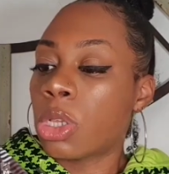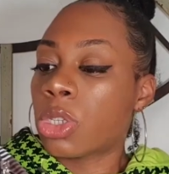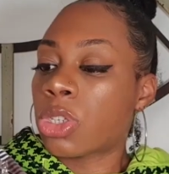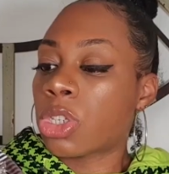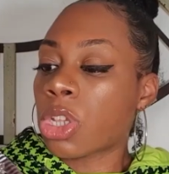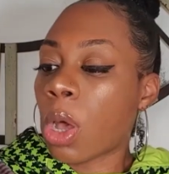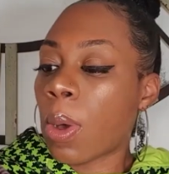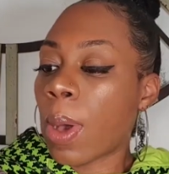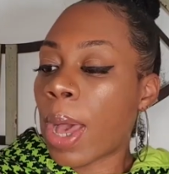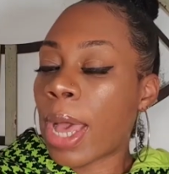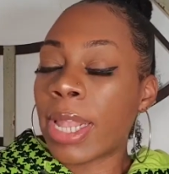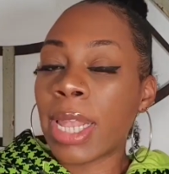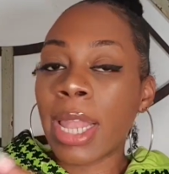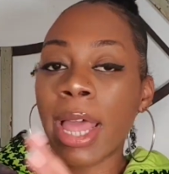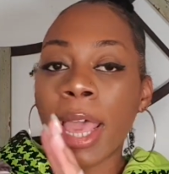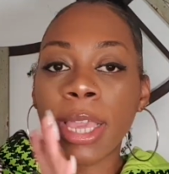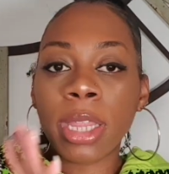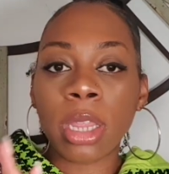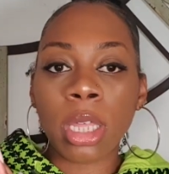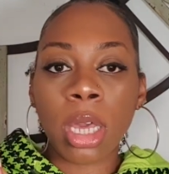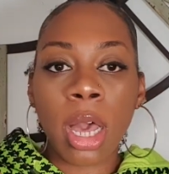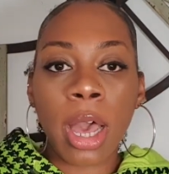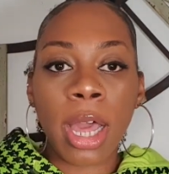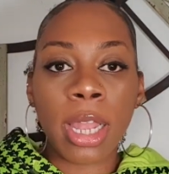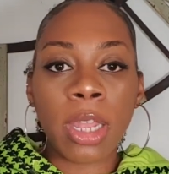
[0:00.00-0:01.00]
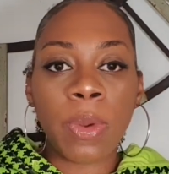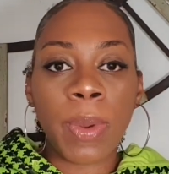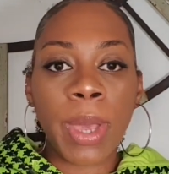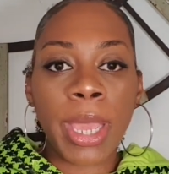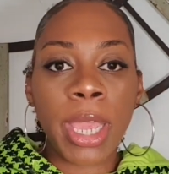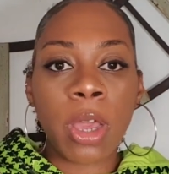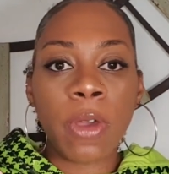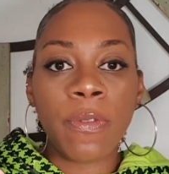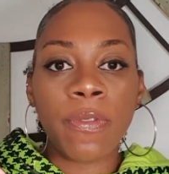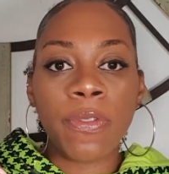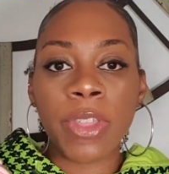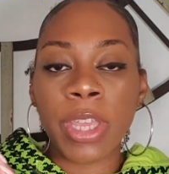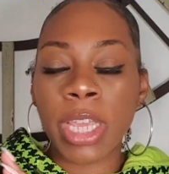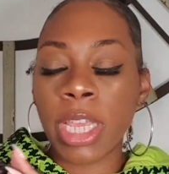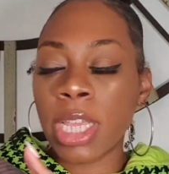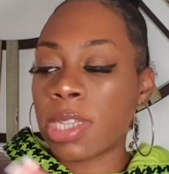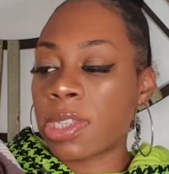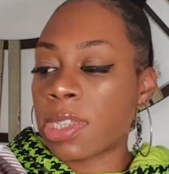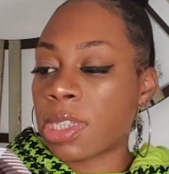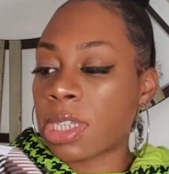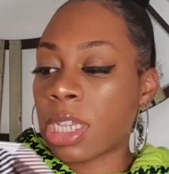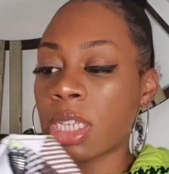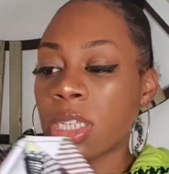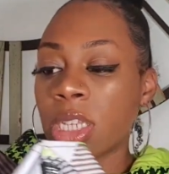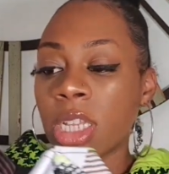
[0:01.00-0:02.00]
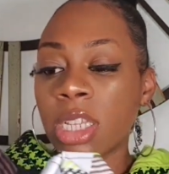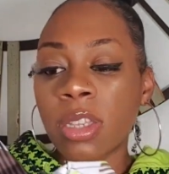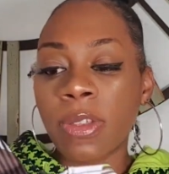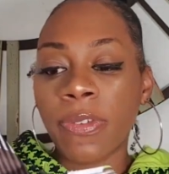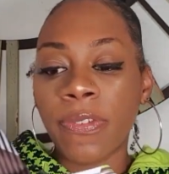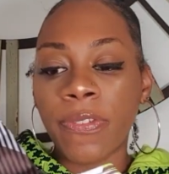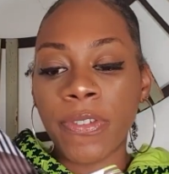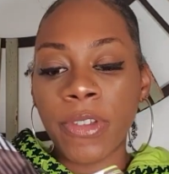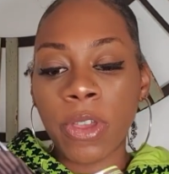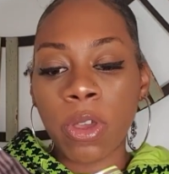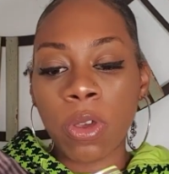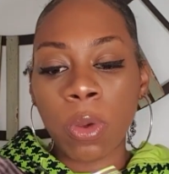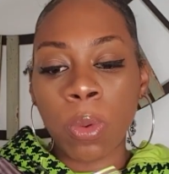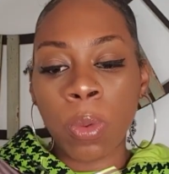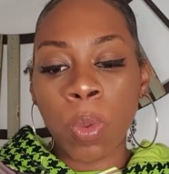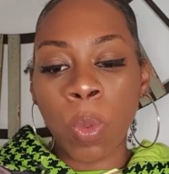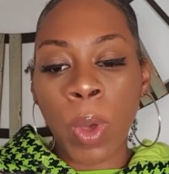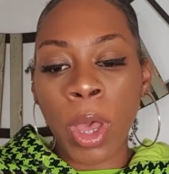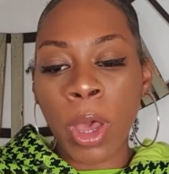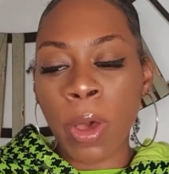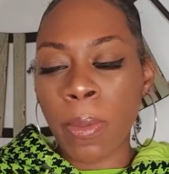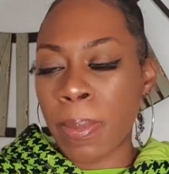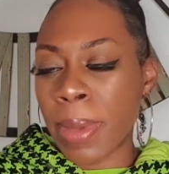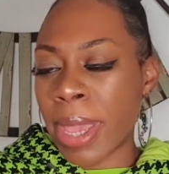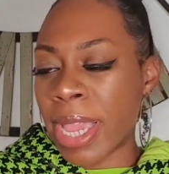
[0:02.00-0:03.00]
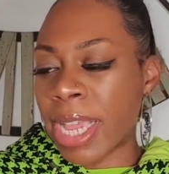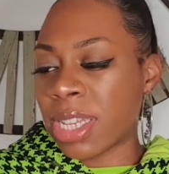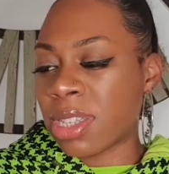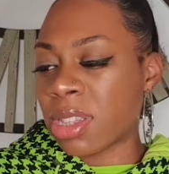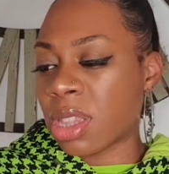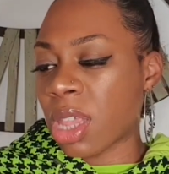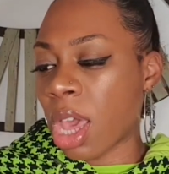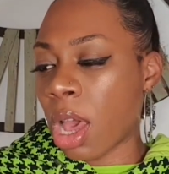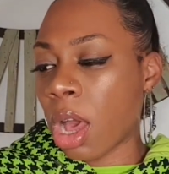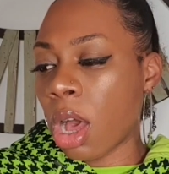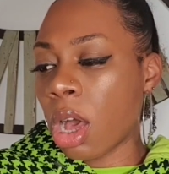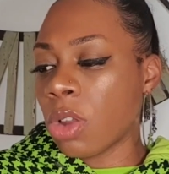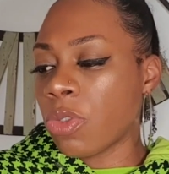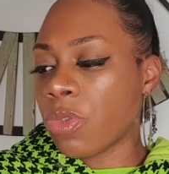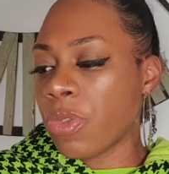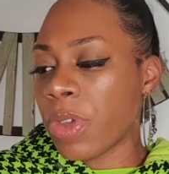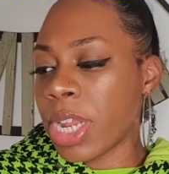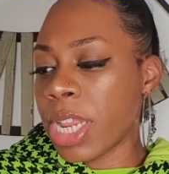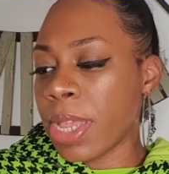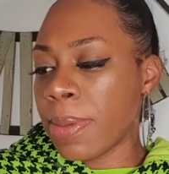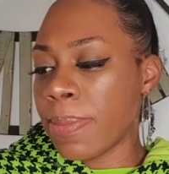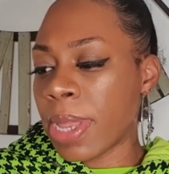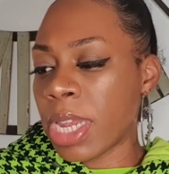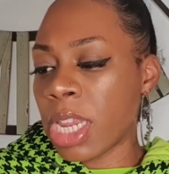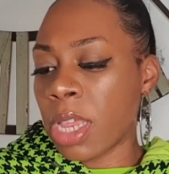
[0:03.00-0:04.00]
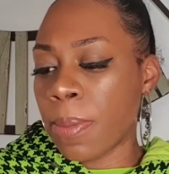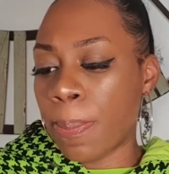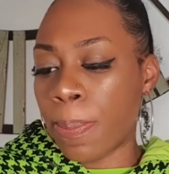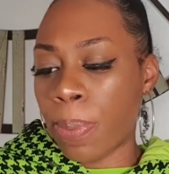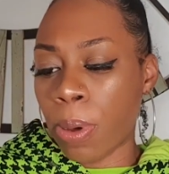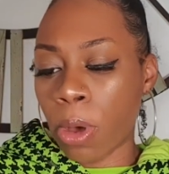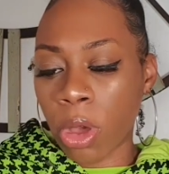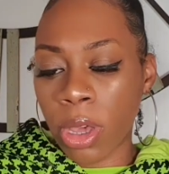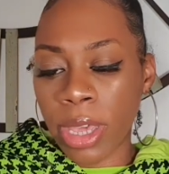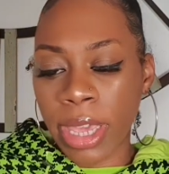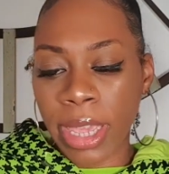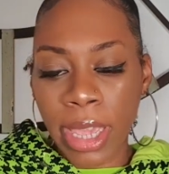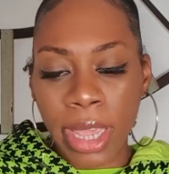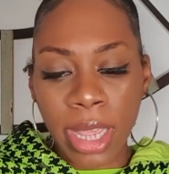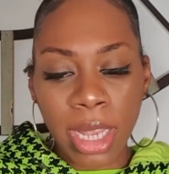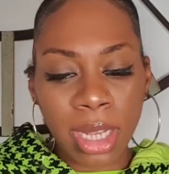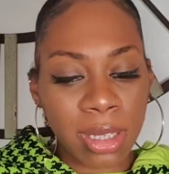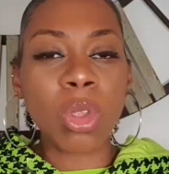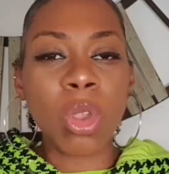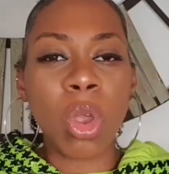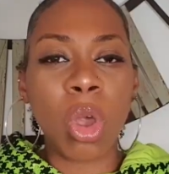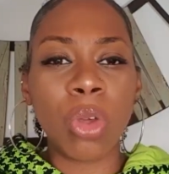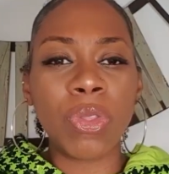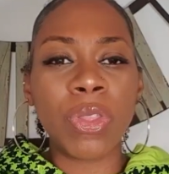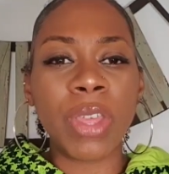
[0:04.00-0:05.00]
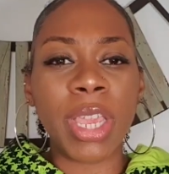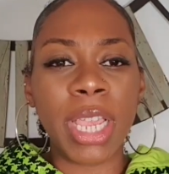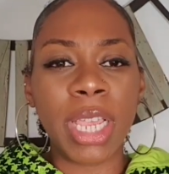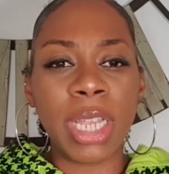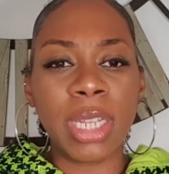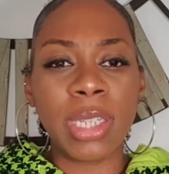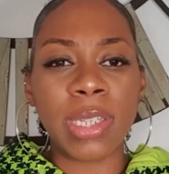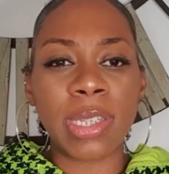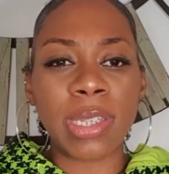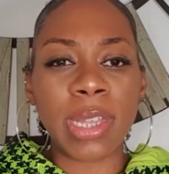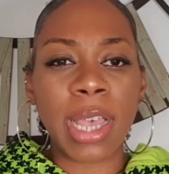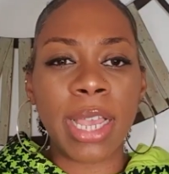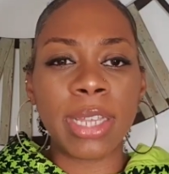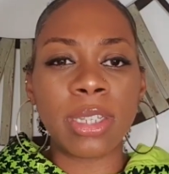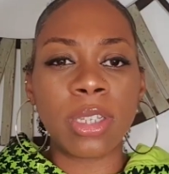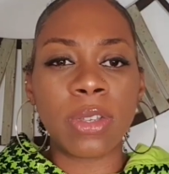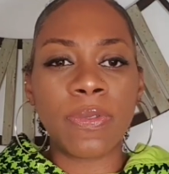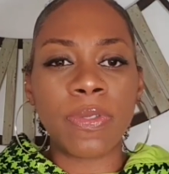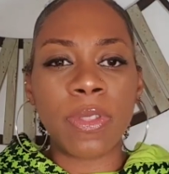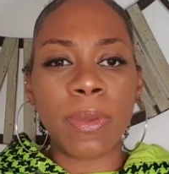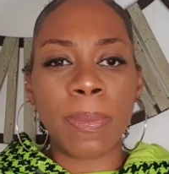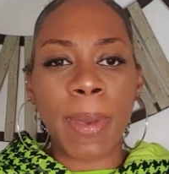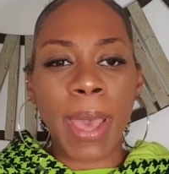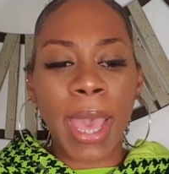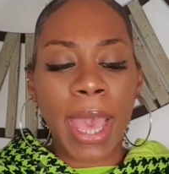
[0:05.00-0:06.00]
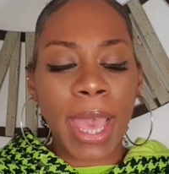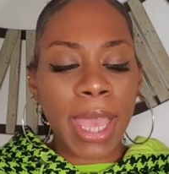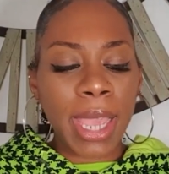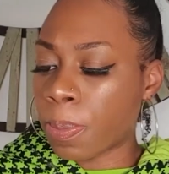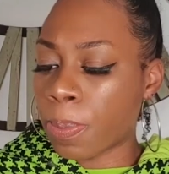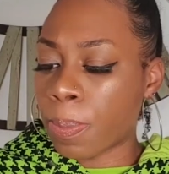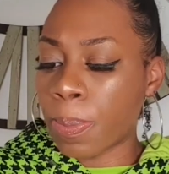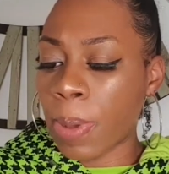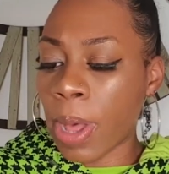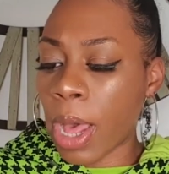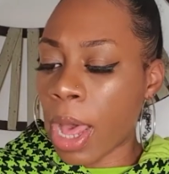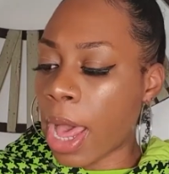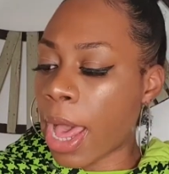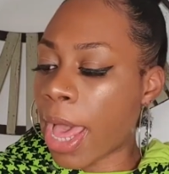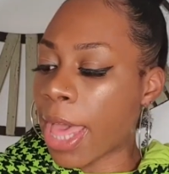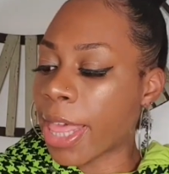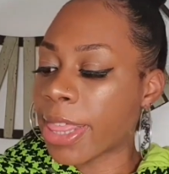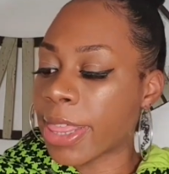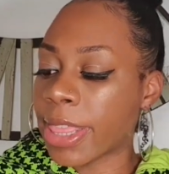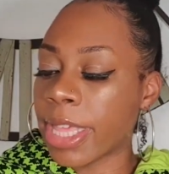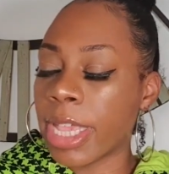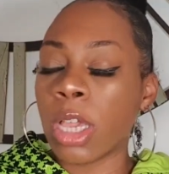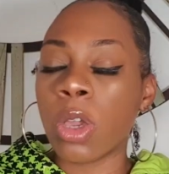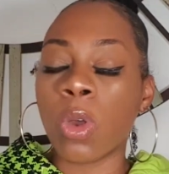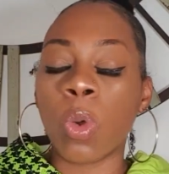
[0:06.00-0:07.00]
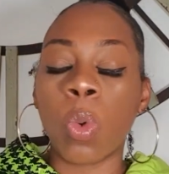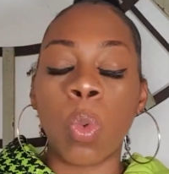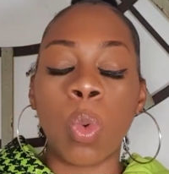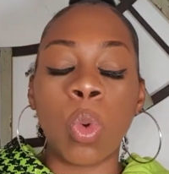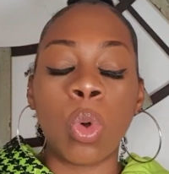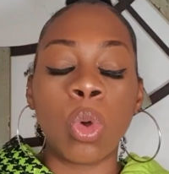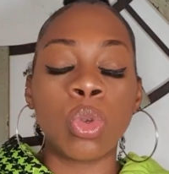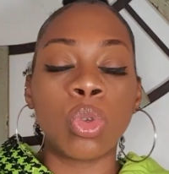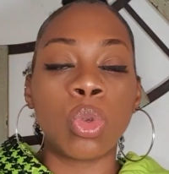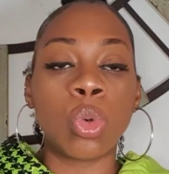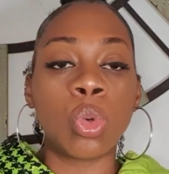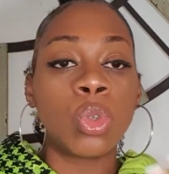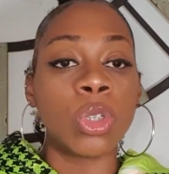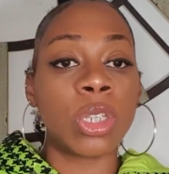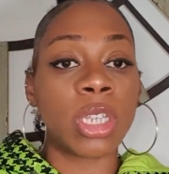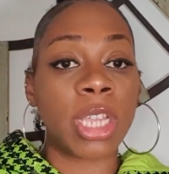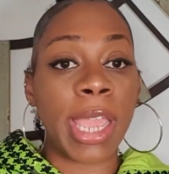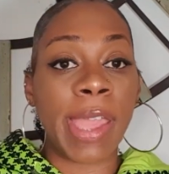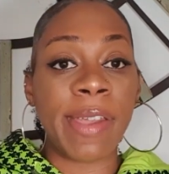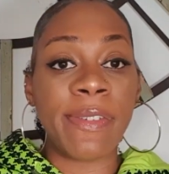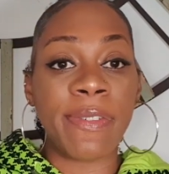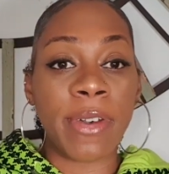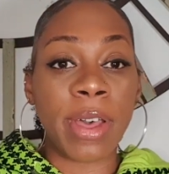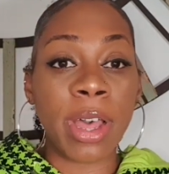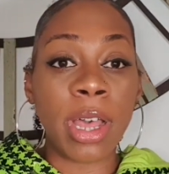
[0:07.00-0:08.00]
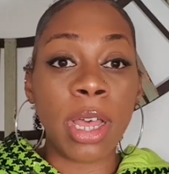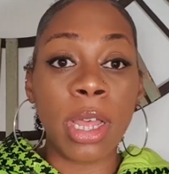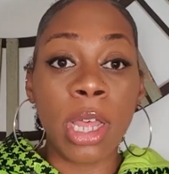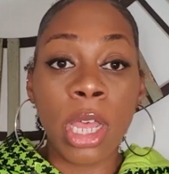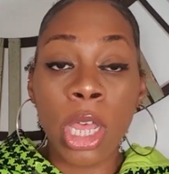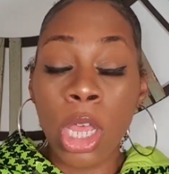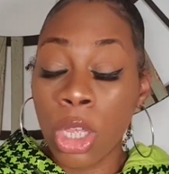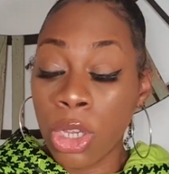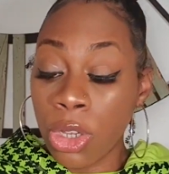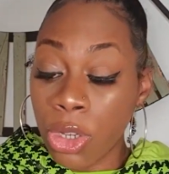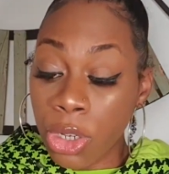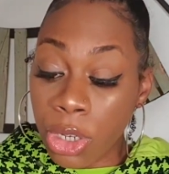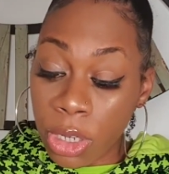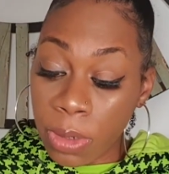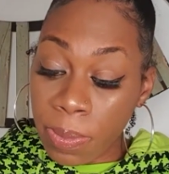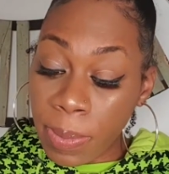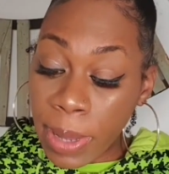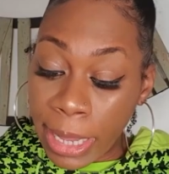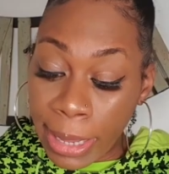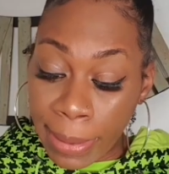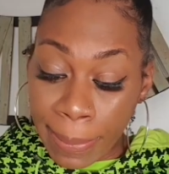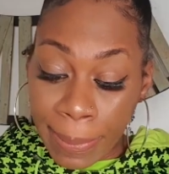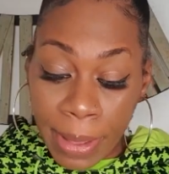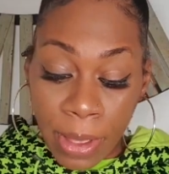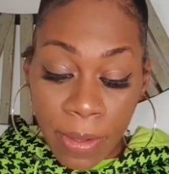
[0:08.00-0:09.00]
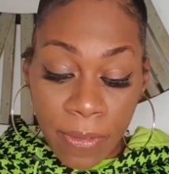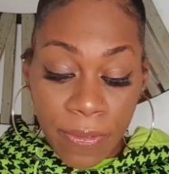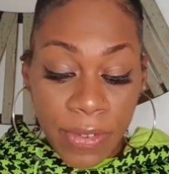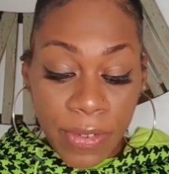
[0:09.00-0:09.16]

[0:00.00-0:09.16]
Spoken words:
So I like the colourway of this. It does feel well made. There aren't really many pockets on the insides of the bag, but I think worn all together, you could make a bit of a